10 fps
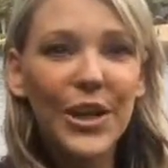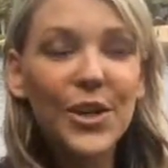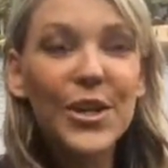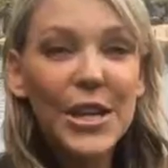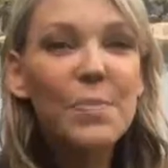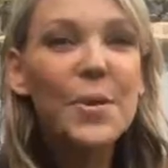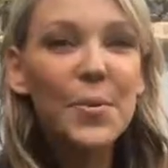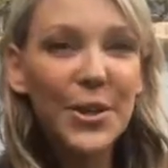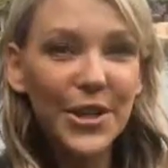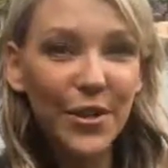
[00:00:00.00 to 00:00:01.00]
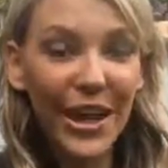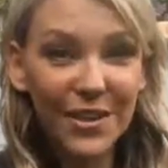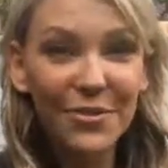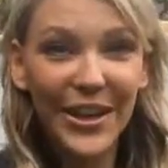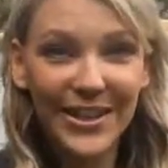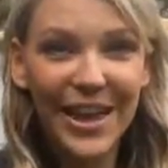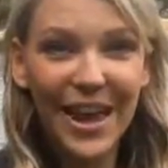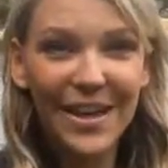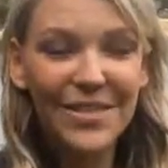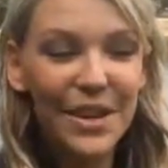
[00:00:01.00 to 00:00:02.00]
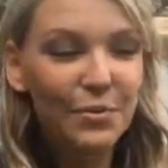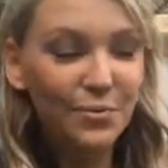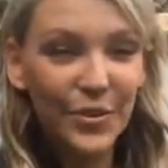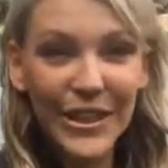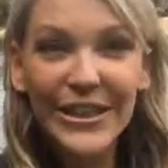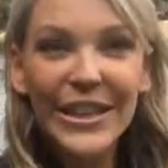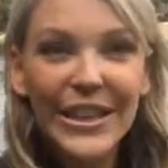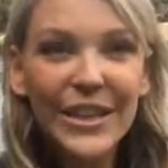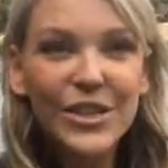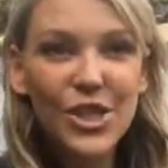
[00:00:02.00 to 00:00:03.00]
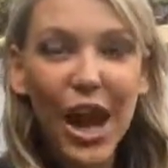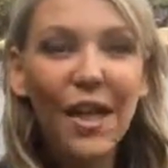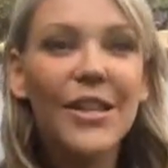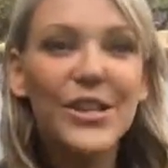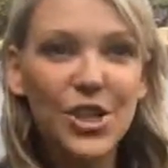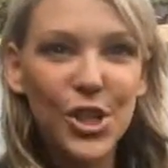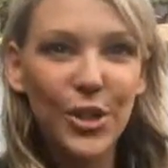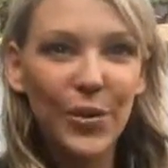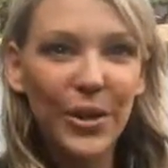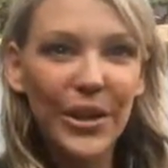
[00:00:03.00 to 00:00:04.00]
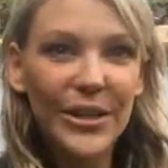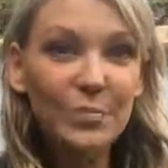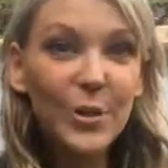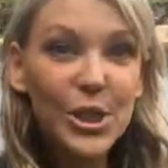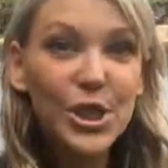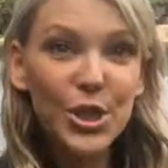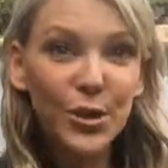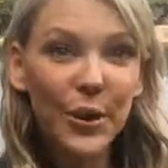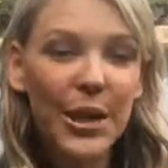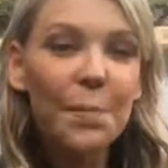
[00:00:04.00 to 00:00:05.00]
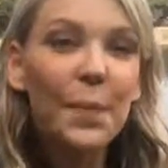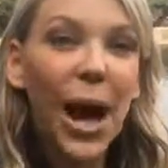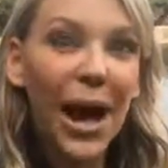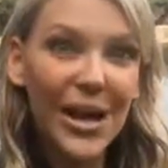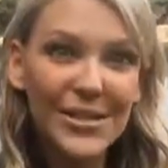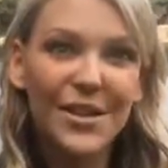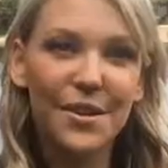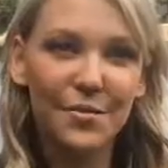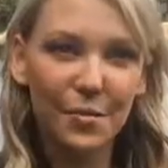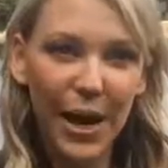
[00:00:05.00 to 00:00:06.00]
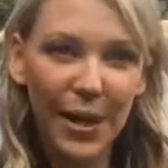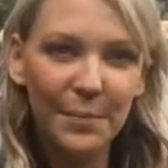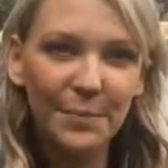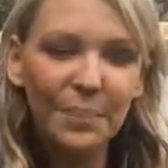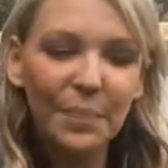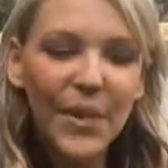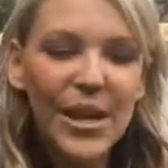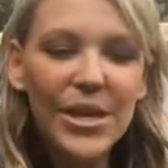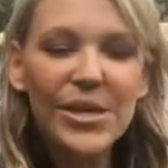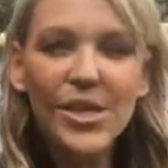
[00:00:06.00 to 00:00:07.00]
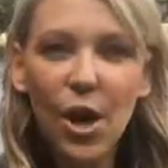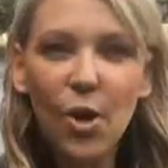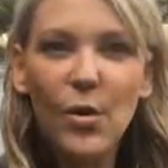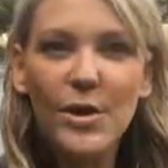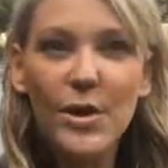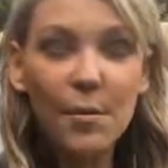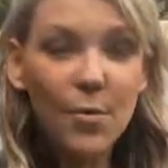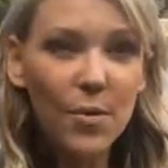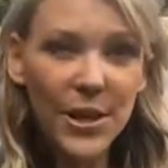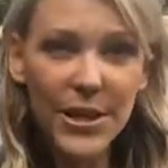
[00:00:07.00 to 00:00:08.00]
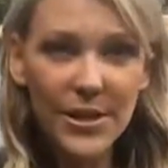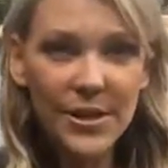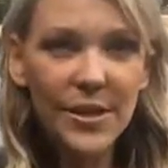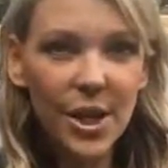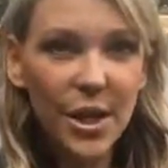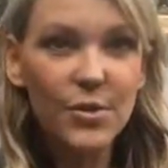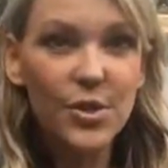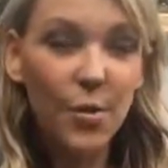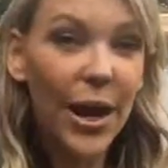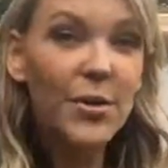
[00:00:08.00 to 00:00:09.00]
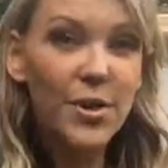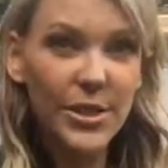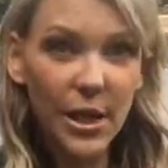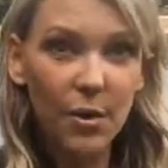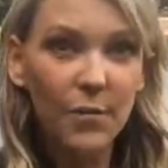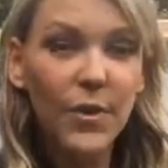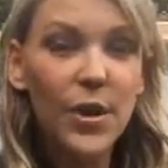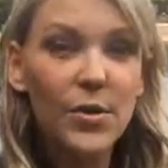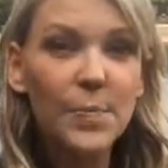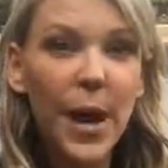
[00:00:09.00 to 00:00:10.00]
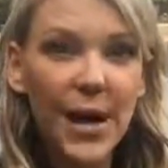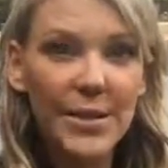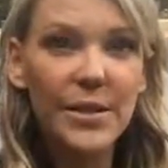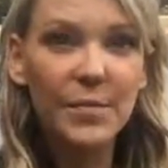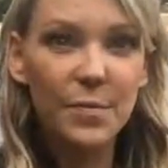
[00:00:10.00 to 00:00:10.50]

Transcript: You need people in your life like that really challenge you and push you in a positive way. So number one is, surround yourself with those positive